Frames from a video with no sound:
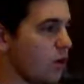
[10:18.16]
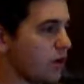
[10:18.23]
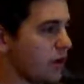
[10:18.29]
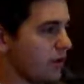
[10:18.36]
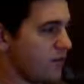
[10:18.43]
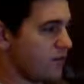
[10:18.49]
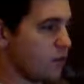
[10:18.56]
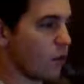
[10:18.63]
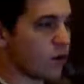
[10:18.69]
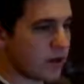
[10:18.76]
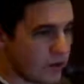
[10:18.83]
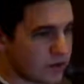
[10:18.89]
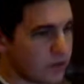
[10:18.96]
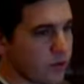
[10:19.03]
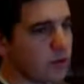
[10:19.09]
okay,
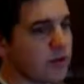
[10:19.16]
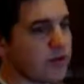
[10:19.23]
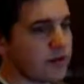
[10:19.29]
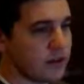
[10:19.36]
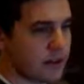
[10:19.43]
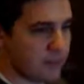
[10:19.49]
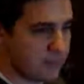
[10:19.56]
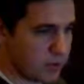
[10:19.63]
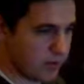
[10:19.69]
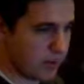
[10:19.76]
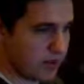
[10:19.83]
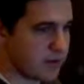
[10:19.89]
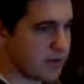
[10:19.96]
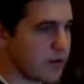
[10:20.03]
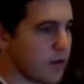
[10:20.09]
sorting through it to get
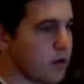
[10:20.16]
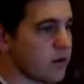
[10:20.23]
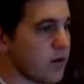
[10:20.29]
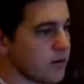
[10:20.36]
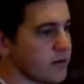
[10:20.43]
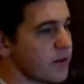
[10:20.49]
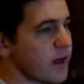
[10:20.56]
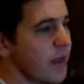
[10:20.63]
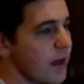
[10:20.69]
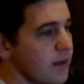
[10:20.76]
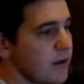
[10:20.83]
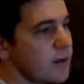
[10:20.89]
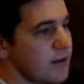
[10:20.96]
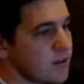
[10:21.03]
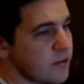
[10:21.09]
presented. Okay, so yeah, it
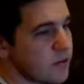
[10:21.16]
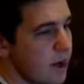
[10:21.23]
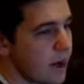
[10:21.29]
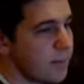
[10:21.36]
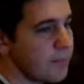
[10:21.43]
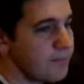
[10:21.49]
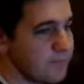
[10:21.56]
would be described.